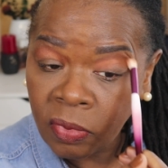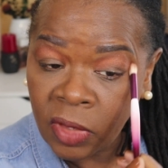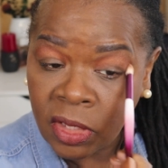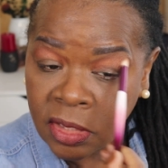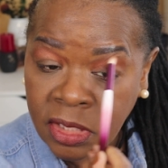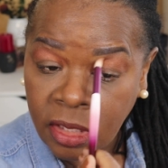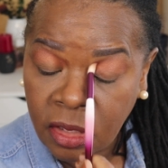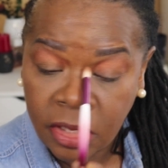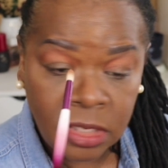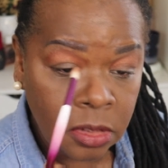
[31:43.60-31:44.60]

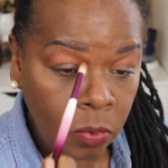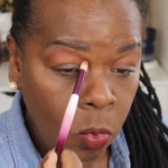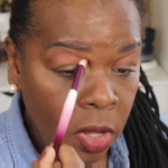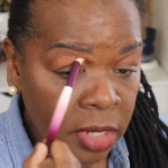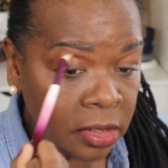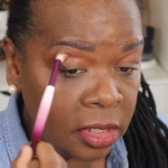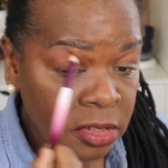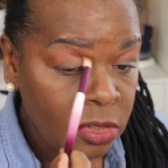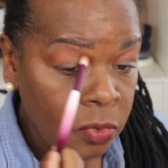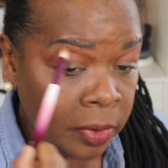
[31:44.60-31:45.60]
concealer is the one
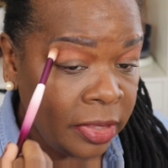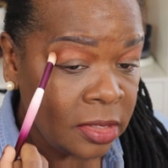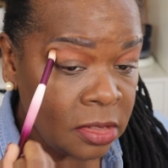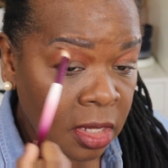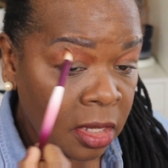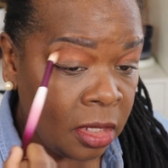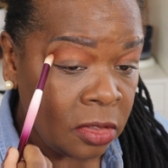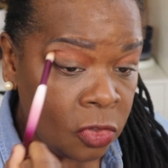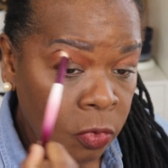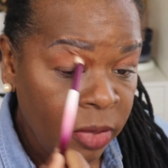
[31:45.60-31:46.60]
that's doing this
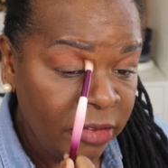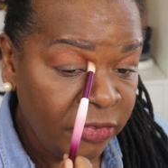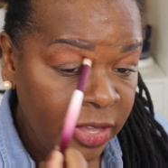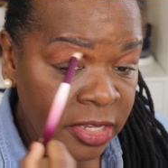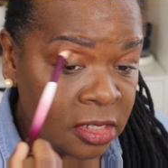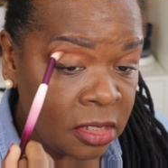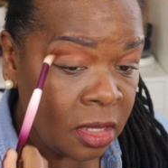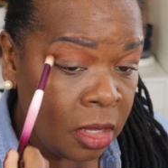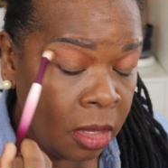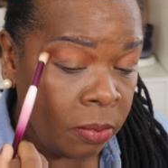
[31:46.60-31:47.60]
to my face,
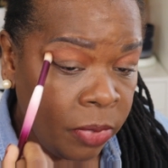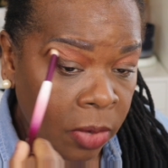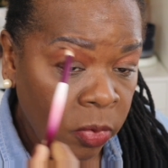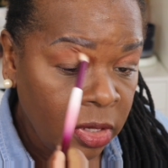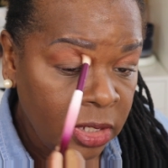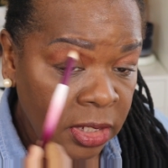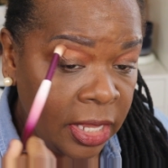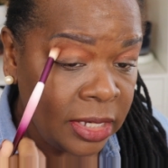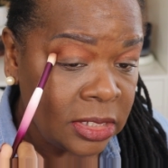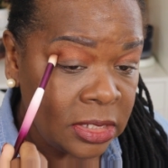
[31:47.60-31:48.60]
but we're gonna
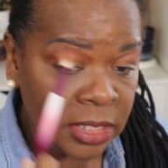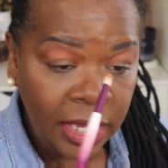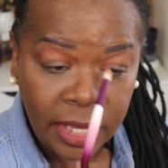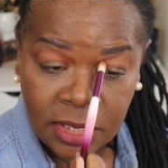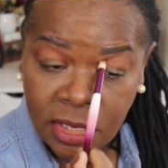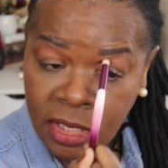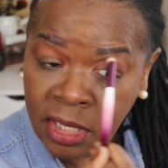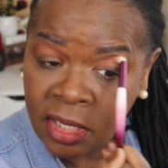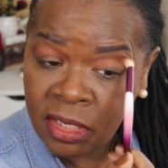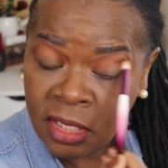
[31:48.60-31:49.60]
let it stay as it
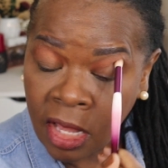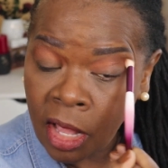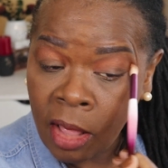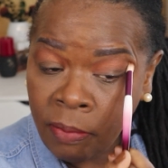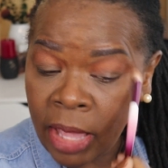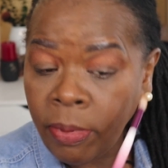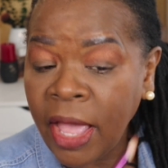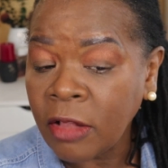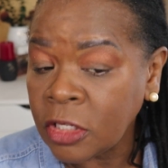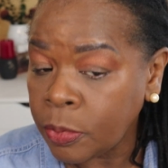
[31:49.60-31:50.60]
is. Maybe
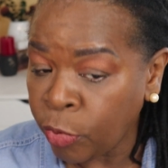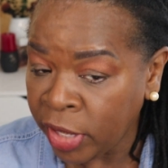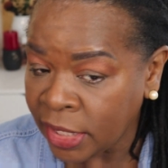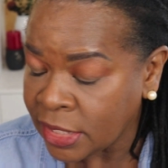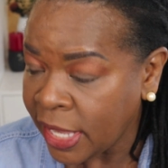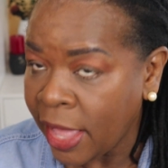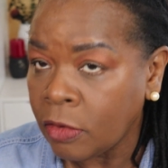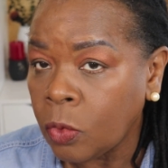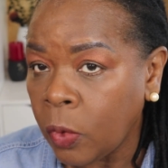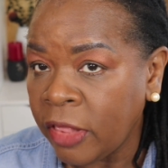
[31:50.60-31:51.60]
I'll spray it
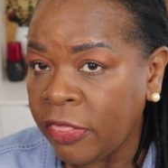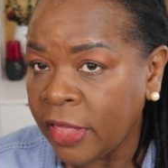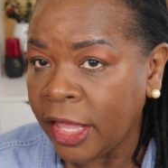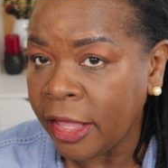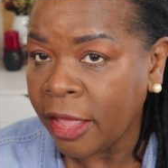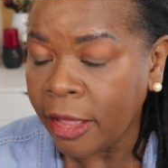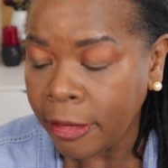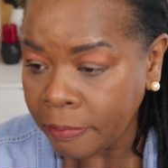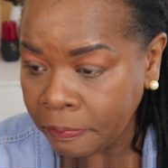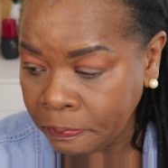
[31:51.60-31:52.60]
down with
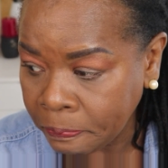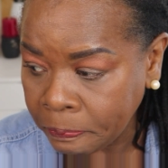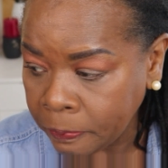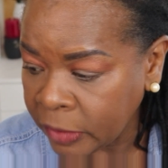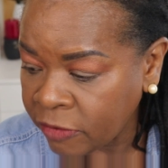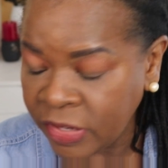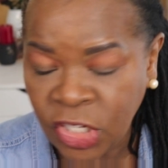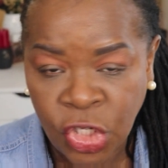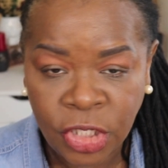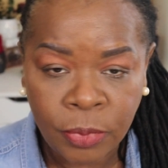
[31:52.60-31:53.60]
a
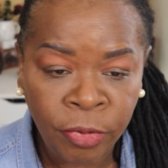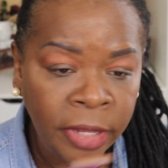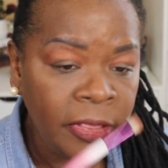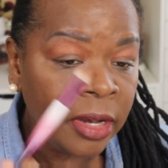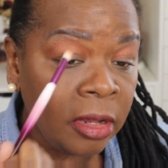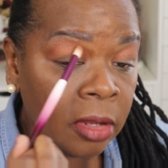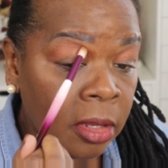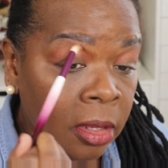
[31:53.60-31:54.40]
finishing spray that'll